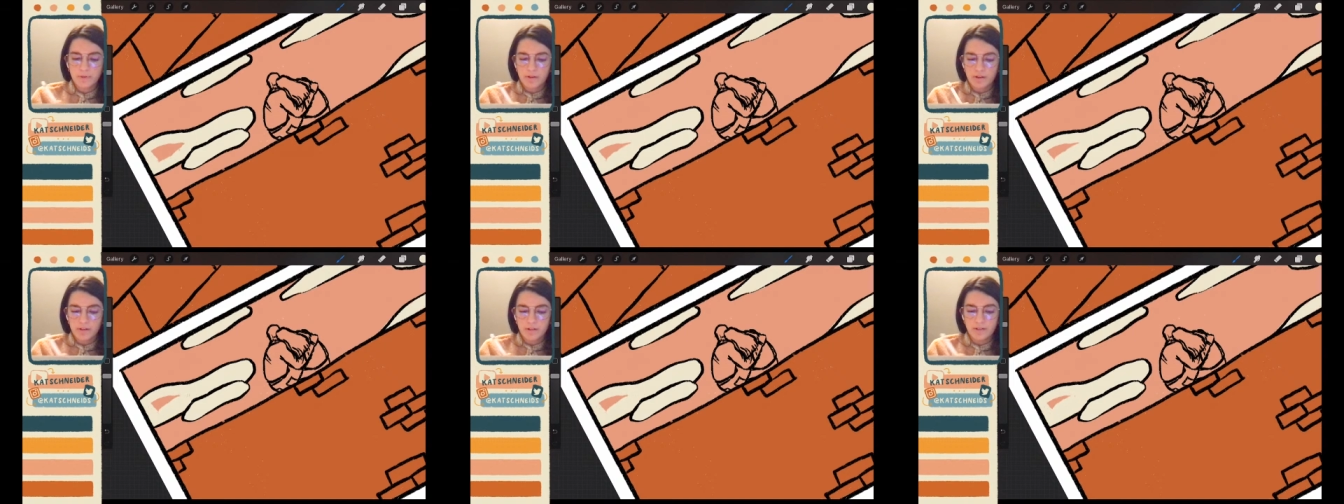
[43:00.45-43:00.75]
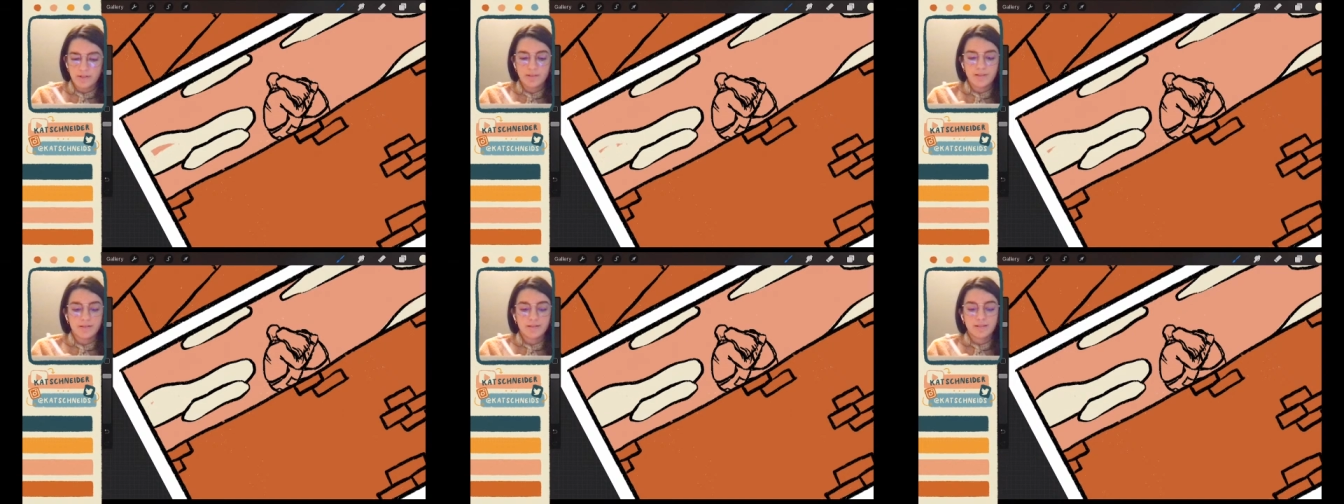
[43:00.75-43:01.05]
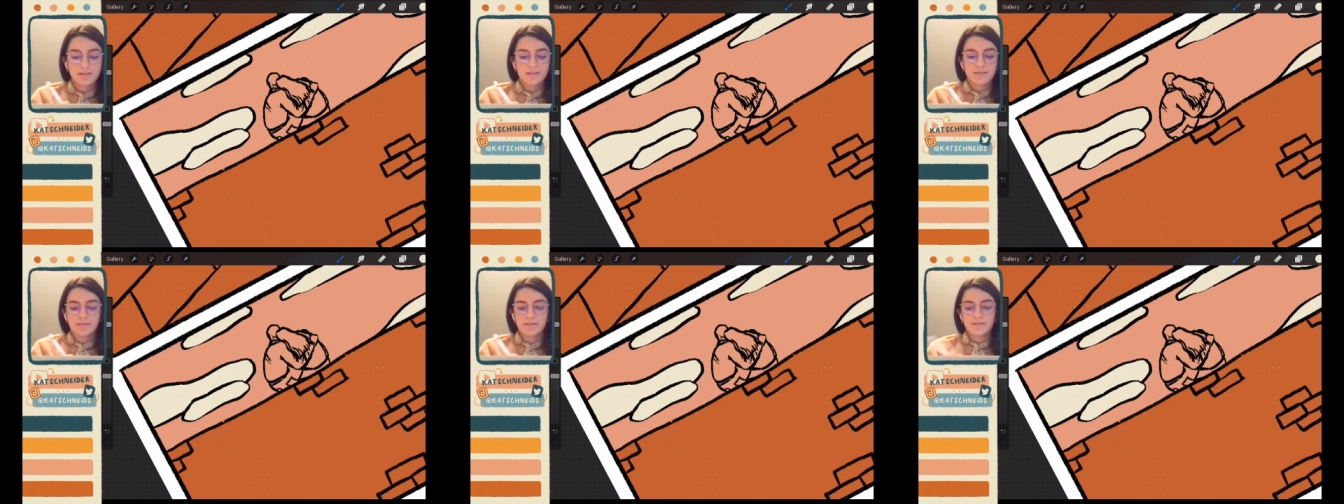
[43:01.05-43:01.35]

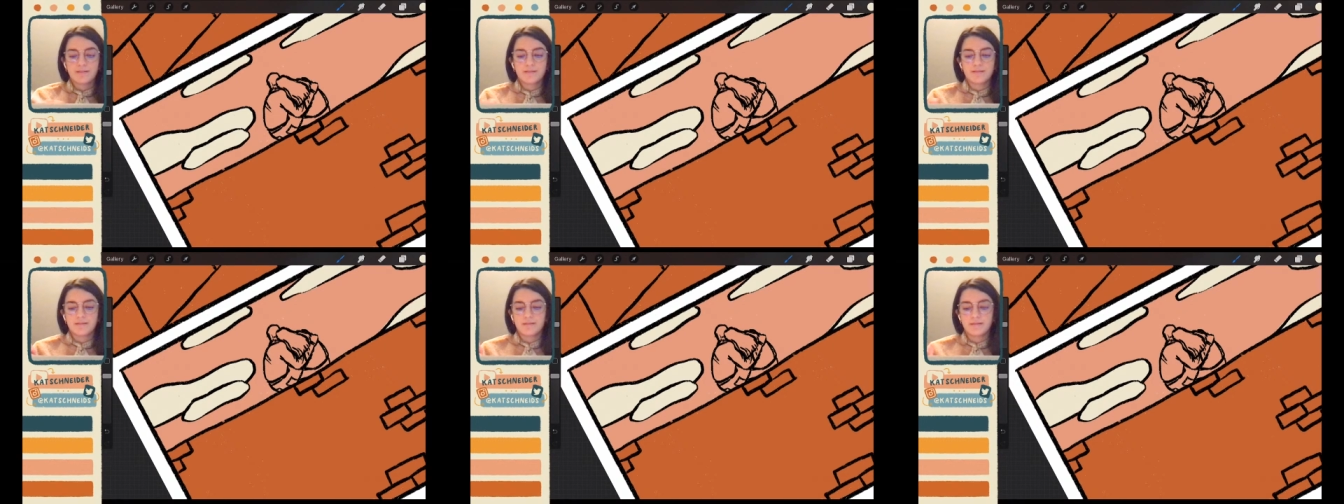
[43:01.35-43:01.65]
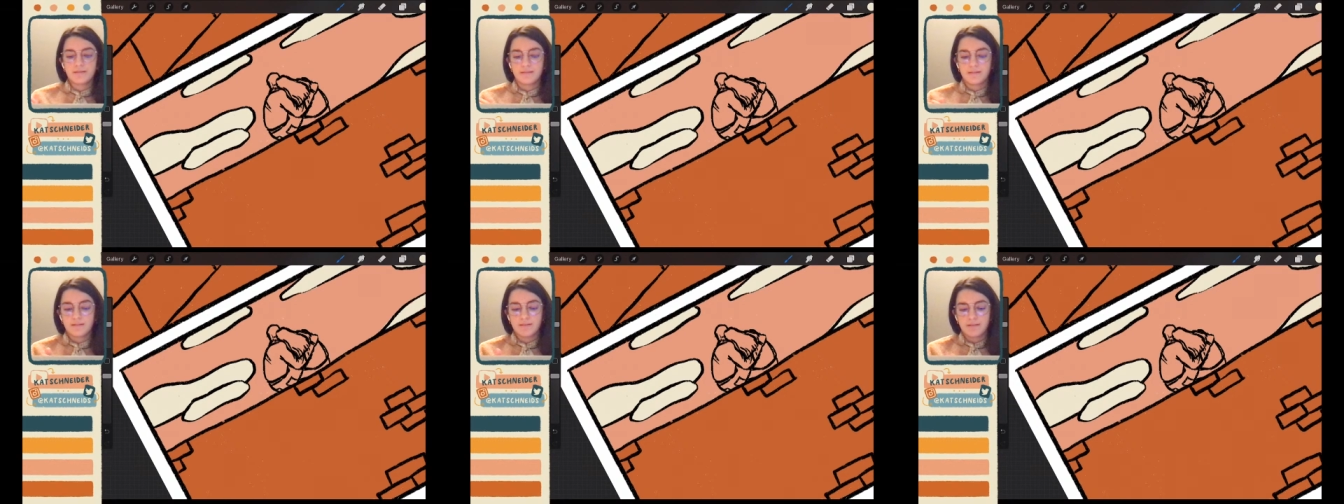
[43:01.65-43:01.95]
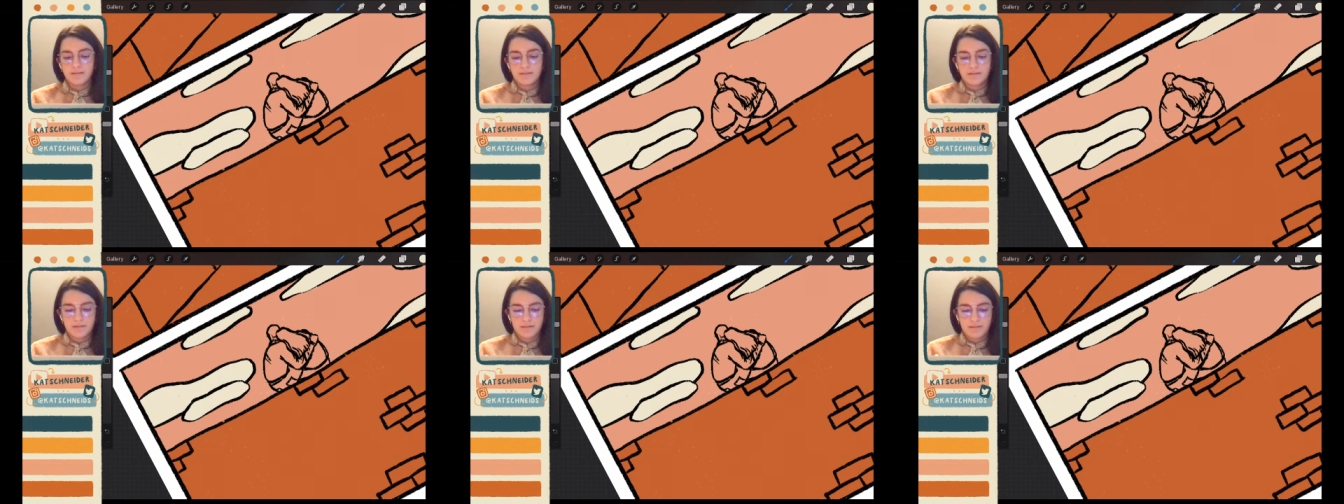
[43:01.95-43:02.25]
because
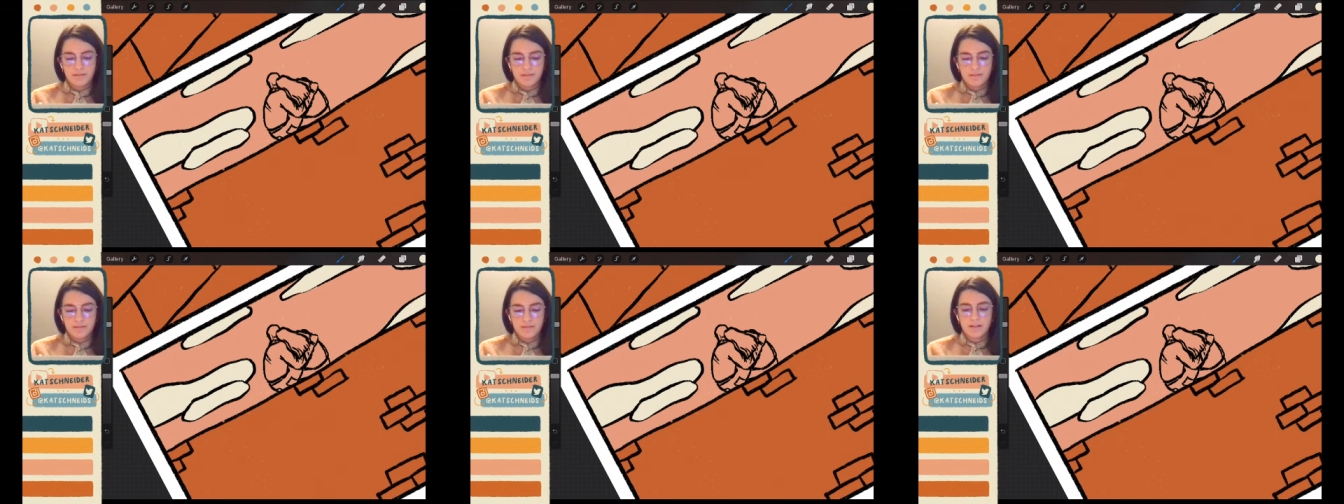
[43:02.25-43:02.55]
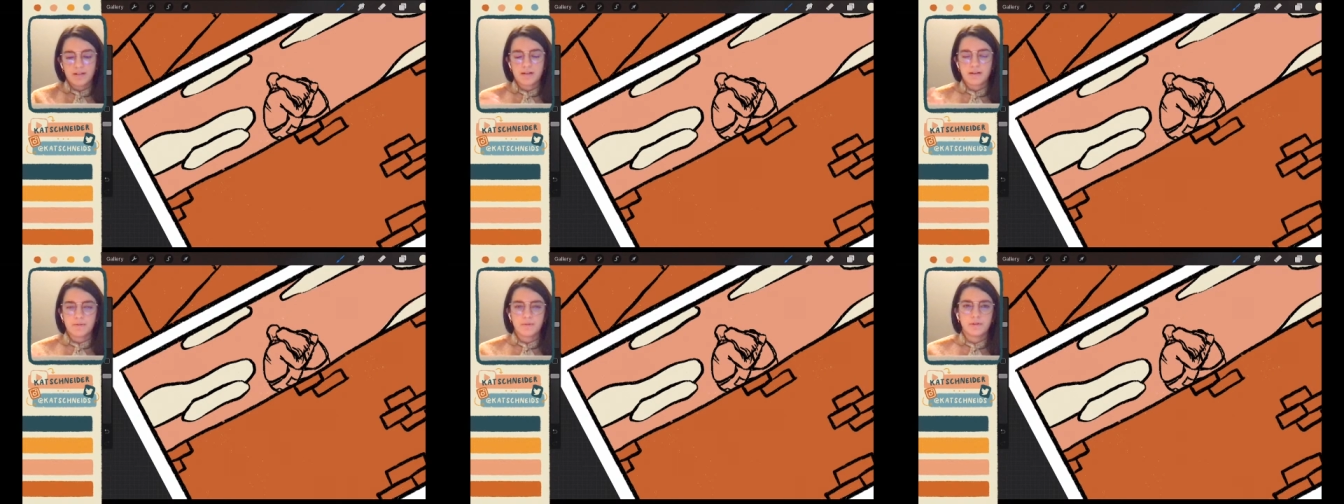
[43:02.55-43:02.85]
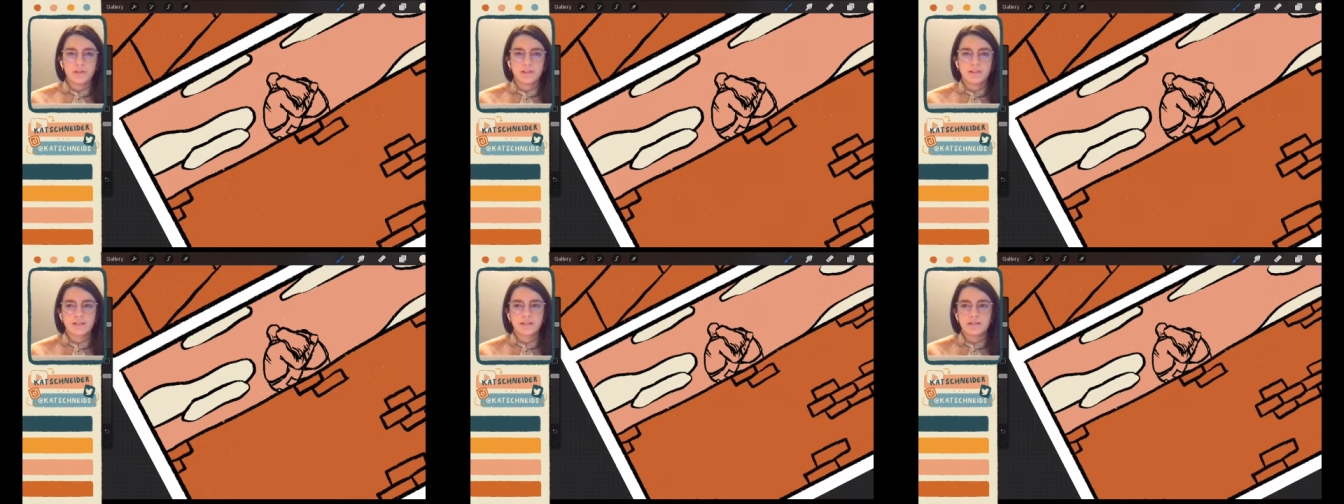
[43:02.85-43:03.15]
I
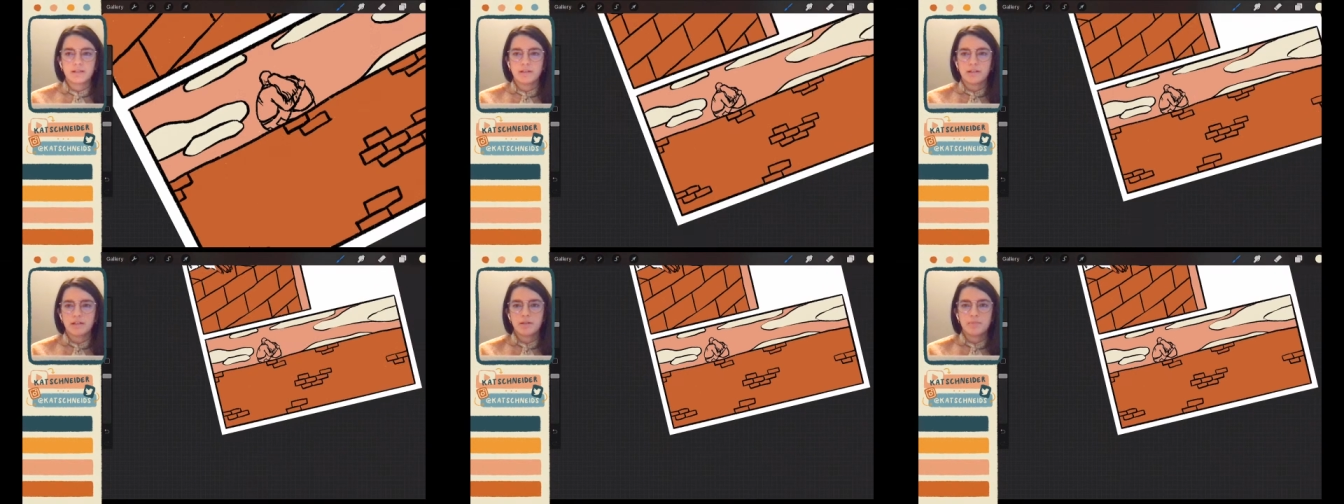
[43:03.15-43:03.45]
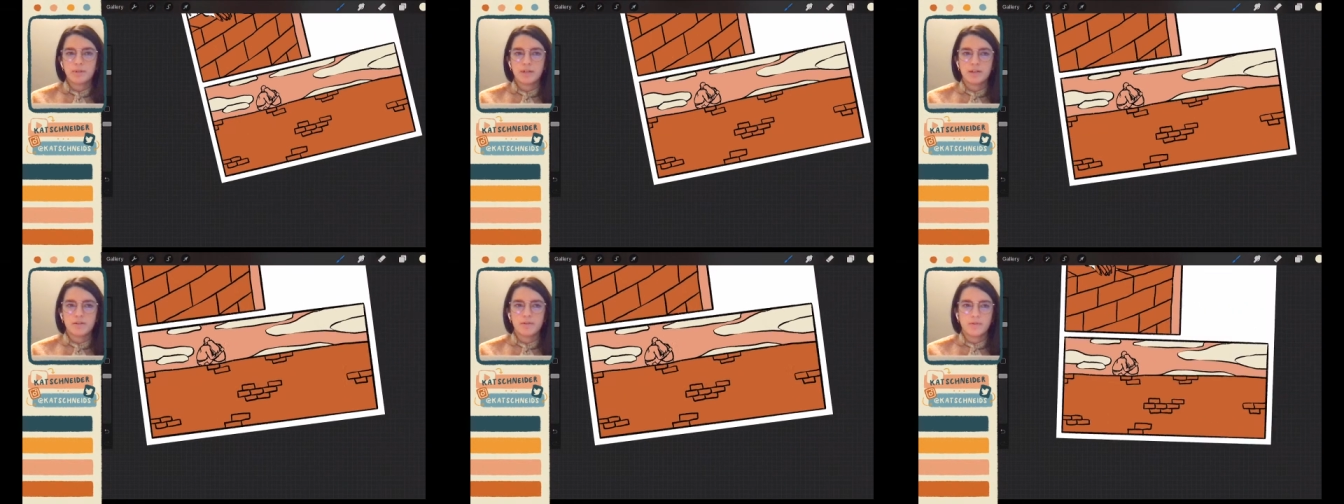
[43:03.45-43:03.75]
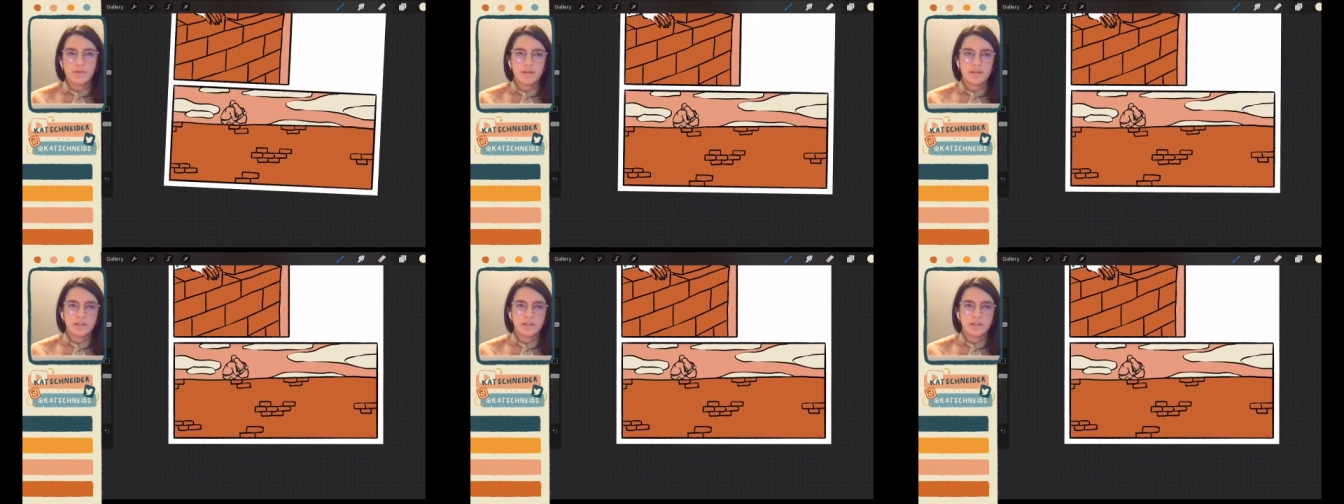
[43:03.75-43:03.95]
will listen to anybody who